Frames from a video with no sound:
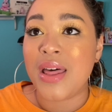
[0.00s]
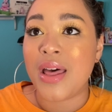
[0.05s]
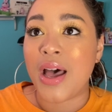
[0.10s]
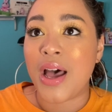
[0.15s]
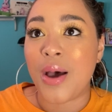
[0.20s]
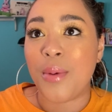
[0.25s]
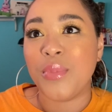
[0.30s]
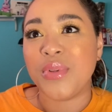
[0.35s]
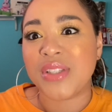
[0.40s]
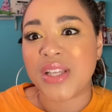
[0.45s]

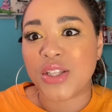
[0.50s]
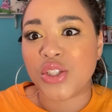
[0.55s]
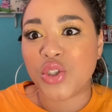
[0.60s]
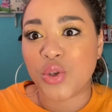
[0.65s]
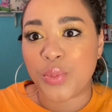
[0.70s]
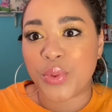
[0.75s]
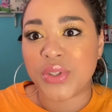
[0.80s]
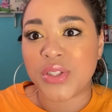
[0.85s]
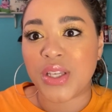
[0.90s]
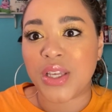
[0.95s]
Um, it's not
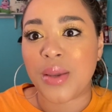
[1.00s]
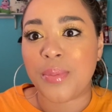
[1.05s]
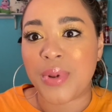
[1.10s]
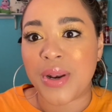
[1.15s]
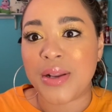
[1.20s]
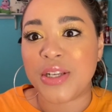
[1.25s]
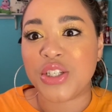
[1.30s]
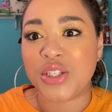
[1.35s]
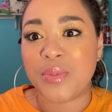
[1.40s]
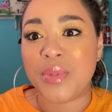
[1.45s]
super sticky,
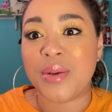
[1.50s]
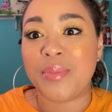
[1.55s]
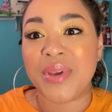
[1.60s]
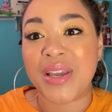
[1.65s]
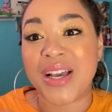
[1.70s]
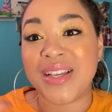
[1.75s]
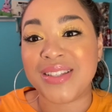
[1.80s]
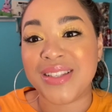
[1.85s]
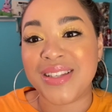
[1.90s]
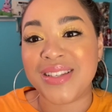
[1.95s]
but I just mean
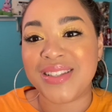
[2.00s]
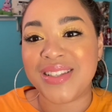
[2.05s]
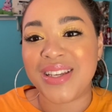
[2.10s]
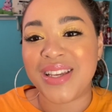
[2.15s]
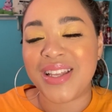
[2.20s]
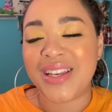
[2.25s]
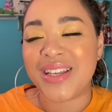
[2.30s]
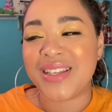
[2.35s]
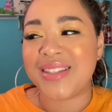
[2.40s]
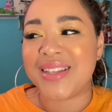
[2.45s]
because of the
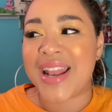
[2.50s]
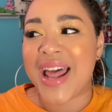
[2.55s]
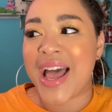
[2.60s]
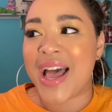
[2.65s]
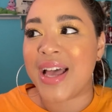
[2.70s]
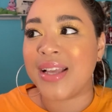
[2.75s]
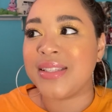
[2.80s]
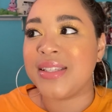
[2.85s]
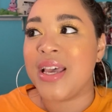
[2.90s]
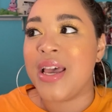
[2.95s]
stickiness it
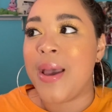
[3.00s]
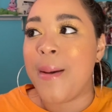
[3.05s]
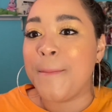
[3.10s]
has.